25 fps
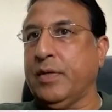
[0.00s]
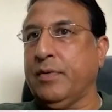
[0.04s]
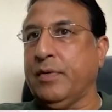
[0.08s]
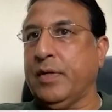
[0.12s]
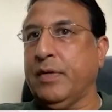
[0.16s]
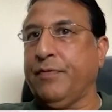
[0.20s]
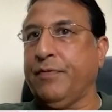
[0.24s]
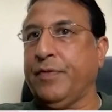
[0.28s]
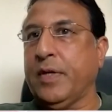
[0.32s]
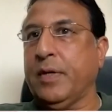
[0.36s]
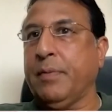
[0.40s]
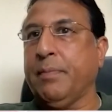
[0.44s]

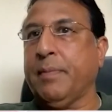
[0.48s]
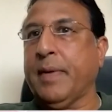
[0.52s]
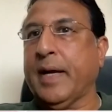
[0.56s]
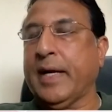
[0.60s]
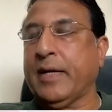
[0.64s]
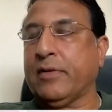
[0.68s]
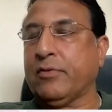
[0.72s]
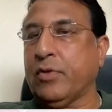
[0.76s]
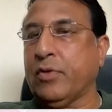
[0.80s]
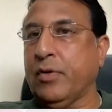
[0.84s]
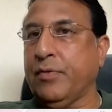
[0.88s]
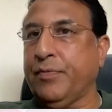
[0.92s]
different
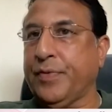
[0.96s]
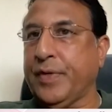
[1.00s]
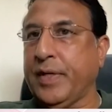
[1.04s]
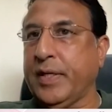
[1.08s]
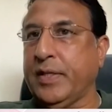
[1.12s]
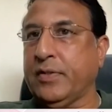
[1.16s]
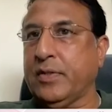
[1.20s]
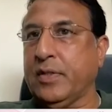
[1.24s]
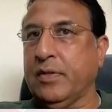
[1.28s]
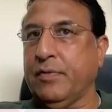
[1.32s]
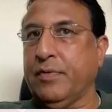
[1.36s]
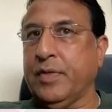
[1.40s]
banks
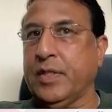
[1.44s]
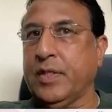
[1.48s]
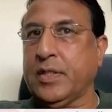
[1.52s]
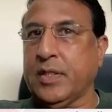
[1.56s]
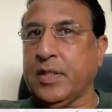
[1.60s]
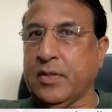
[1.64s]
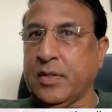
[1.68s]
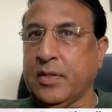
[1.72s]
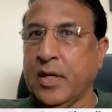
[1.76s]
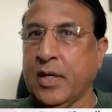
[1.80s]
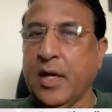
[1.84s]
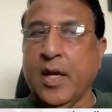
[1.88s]
offering
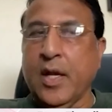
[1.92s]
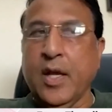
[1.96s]
services.